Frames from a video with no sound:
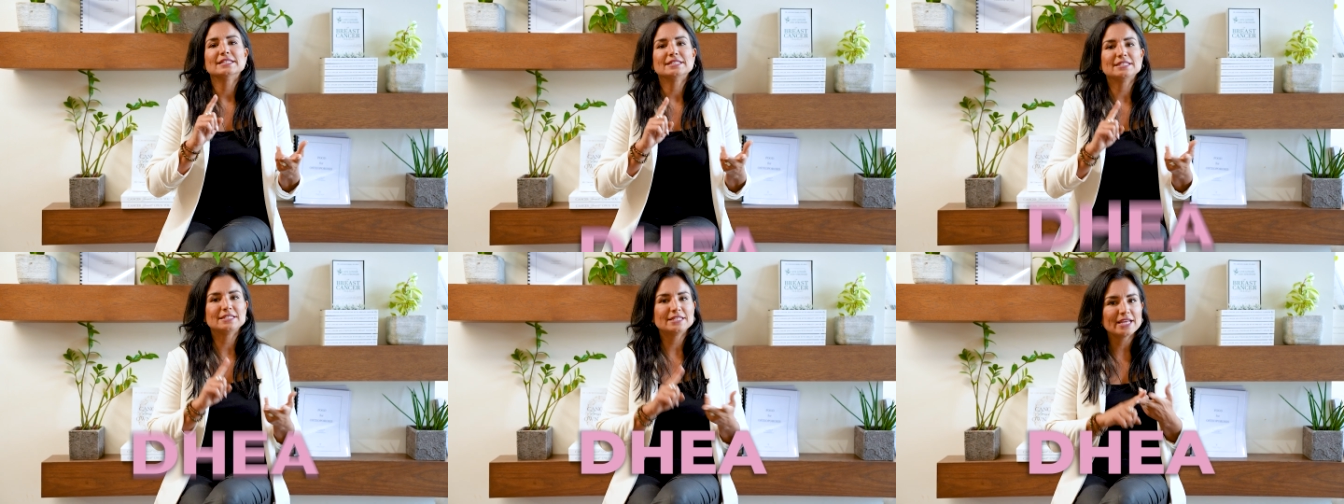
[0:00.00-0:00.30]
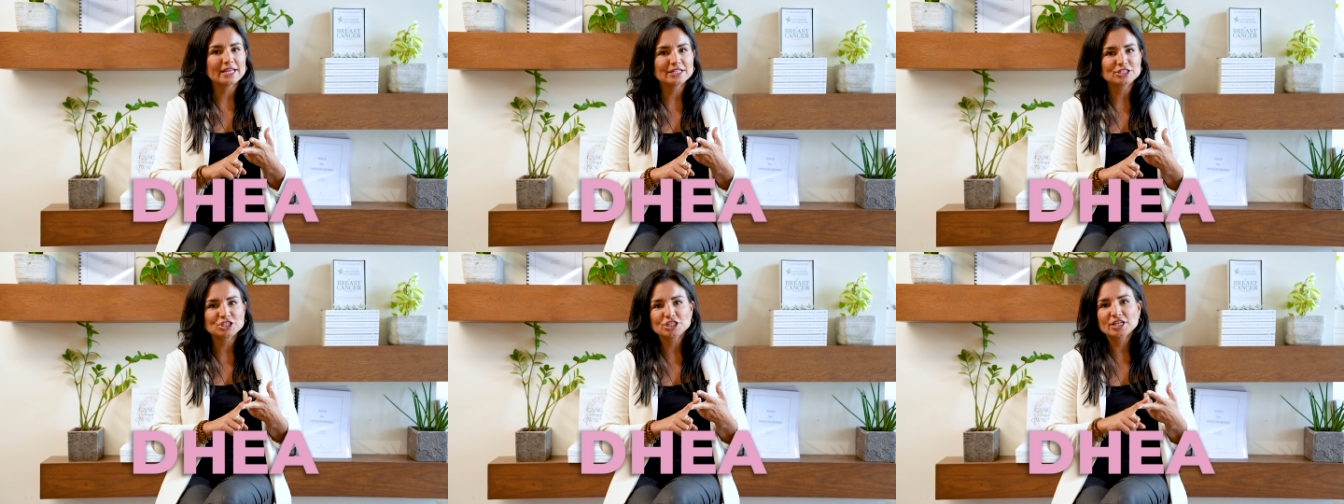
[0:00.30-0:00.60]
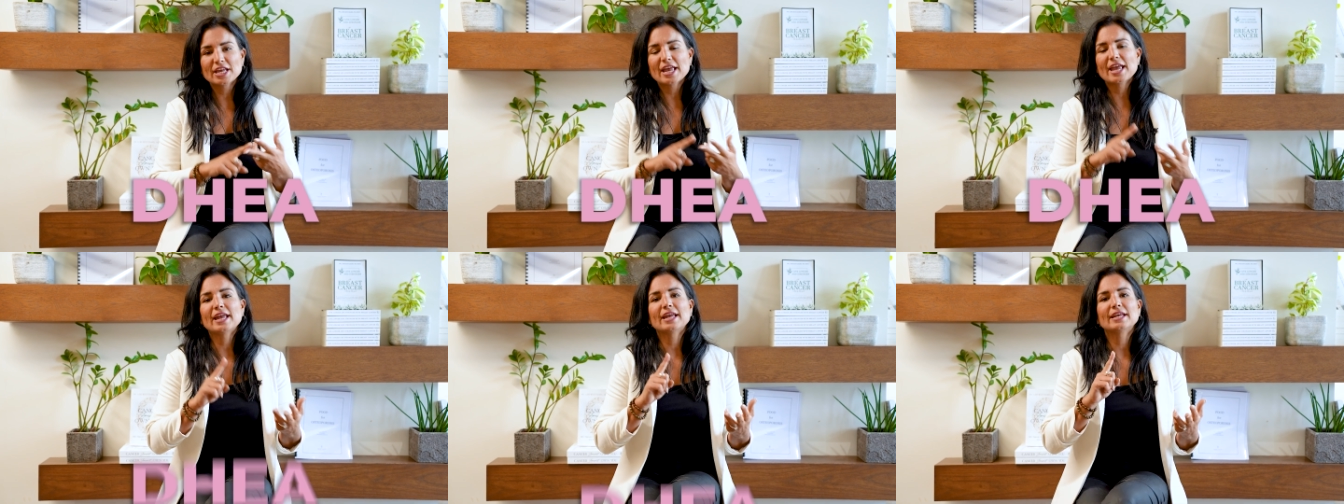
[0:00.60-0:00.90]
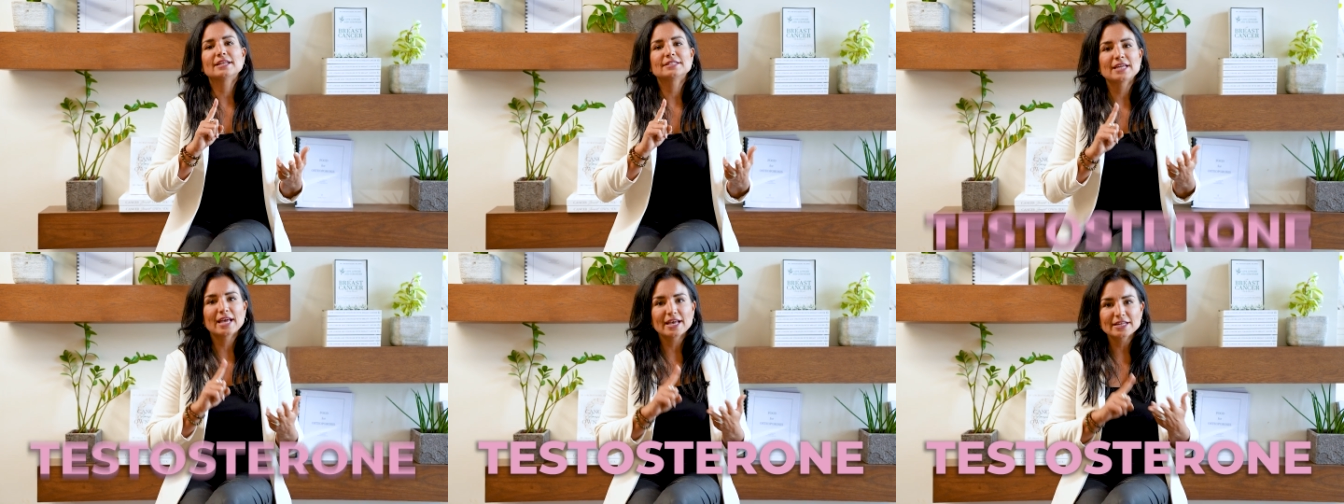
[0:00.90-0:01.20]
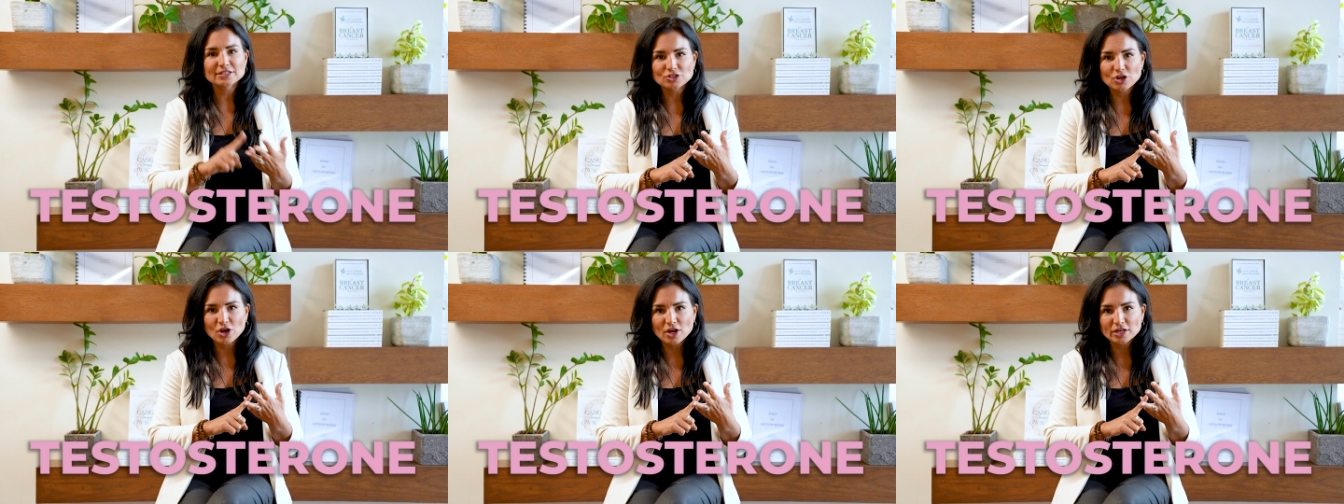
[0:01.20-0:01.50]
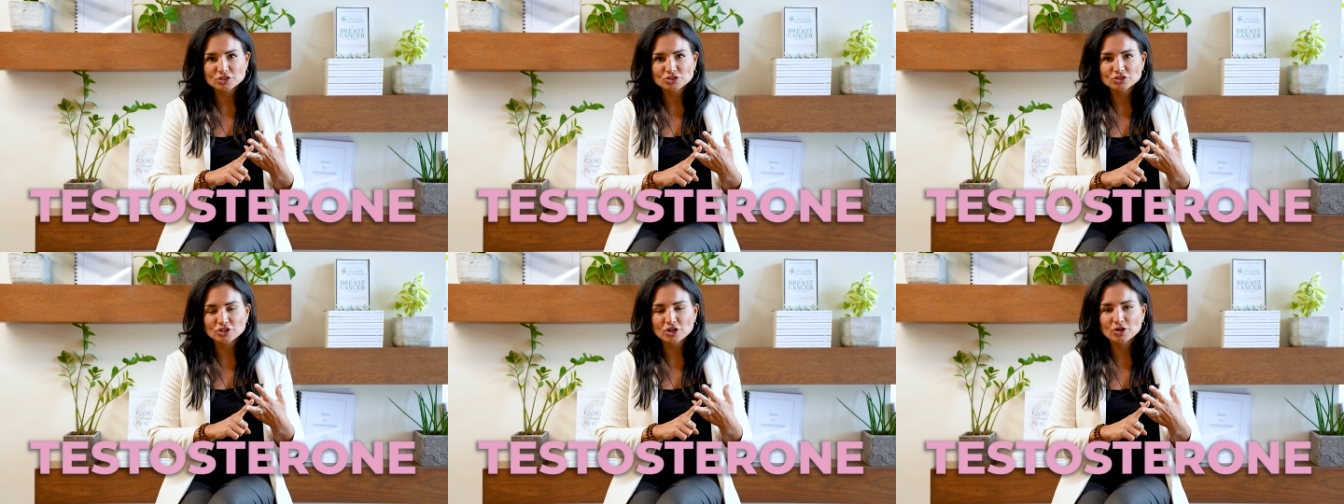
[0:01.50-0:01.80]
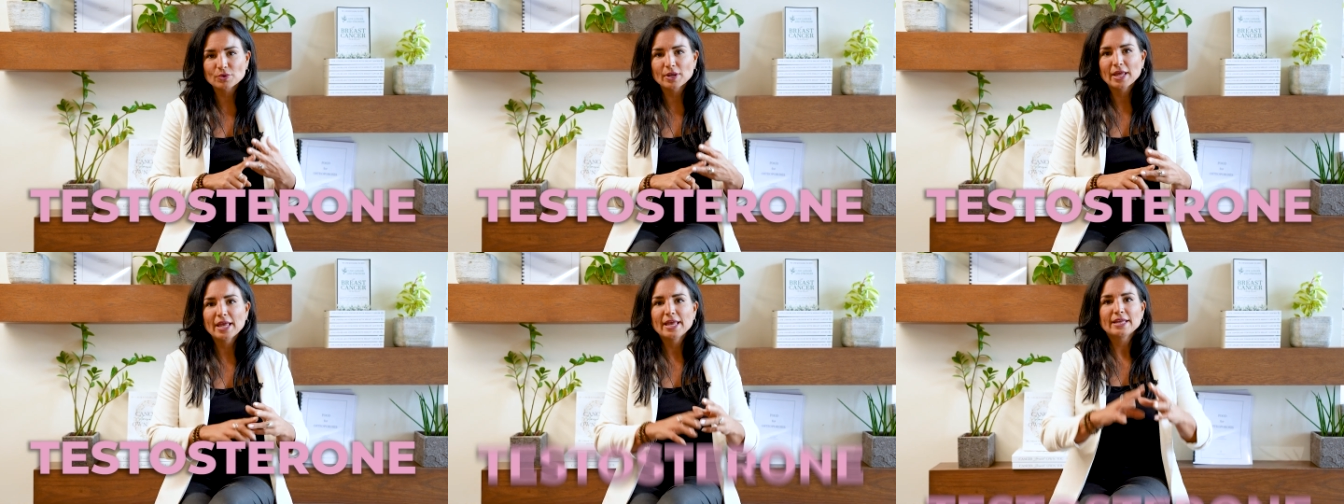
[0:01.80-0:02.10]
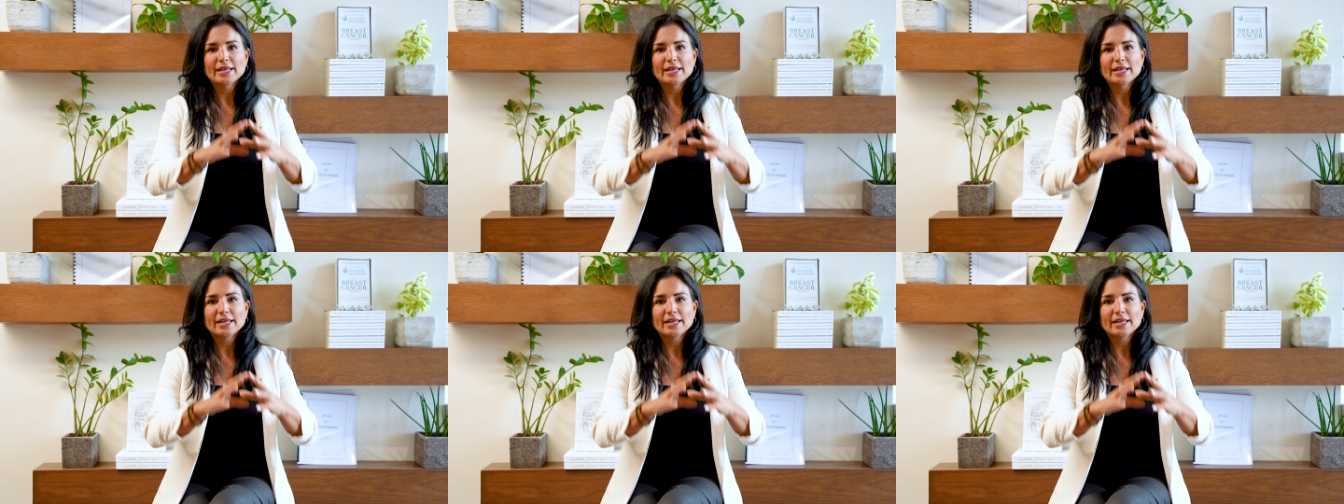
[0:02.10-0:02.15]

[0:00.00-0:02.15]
DHEA, testosterone,